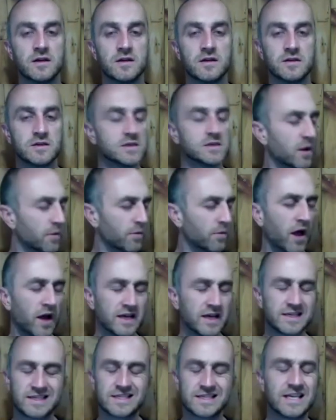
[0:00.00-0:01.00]
some,
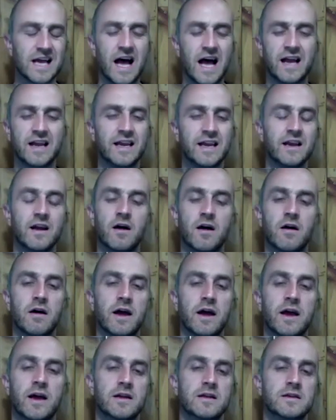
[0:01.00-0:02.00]
like, Saturday
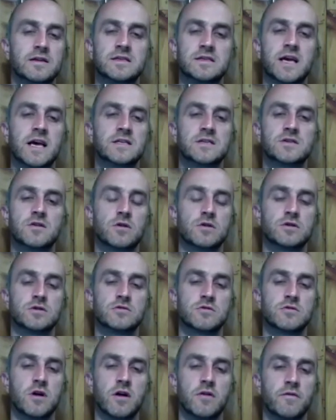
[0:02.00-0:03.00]
night
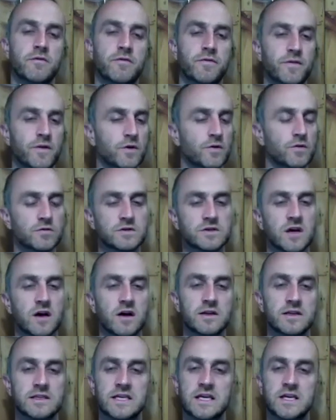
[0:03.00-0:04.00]
testosterone fuel
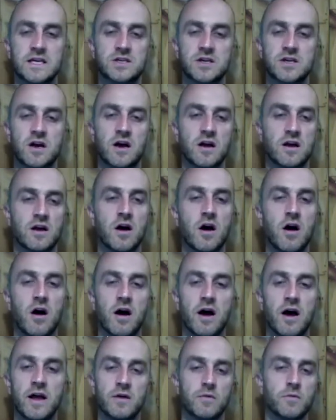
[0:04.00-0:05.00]
tight t-shirt
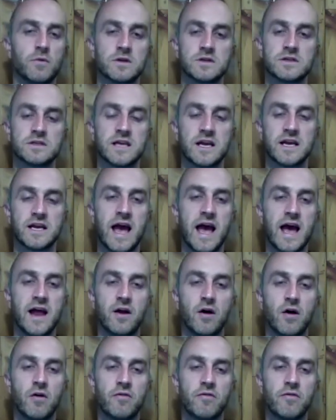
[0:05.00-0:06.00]
guy that wants to take your head
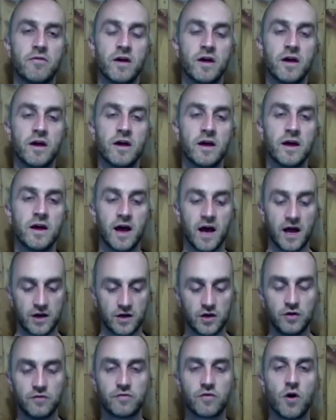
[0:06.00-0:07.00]
off, and
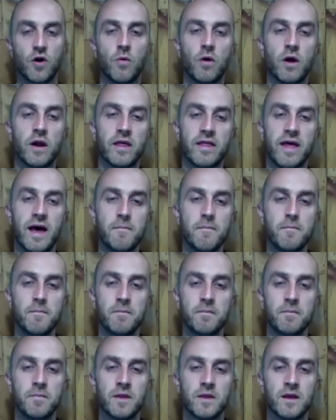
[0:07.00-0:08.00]
you've got one of them.
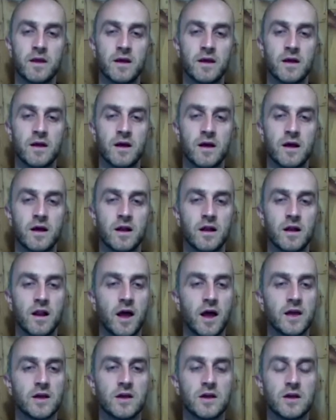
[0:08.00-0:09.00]

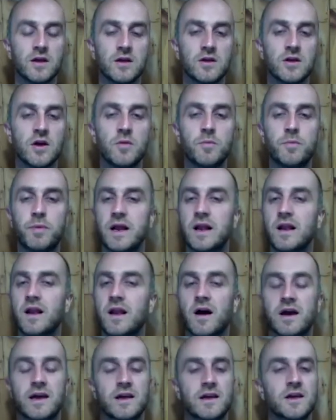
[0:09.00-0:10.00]

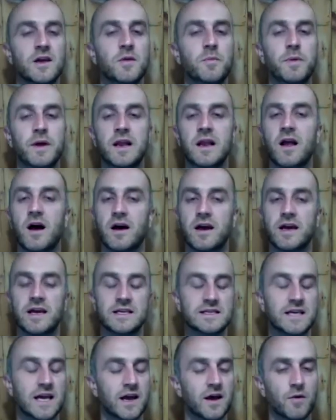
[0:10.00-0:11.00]
You'd be lucky
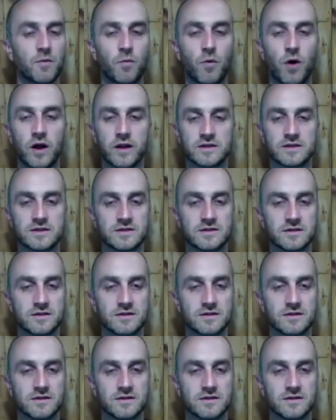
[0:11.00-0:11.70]
to hit him once,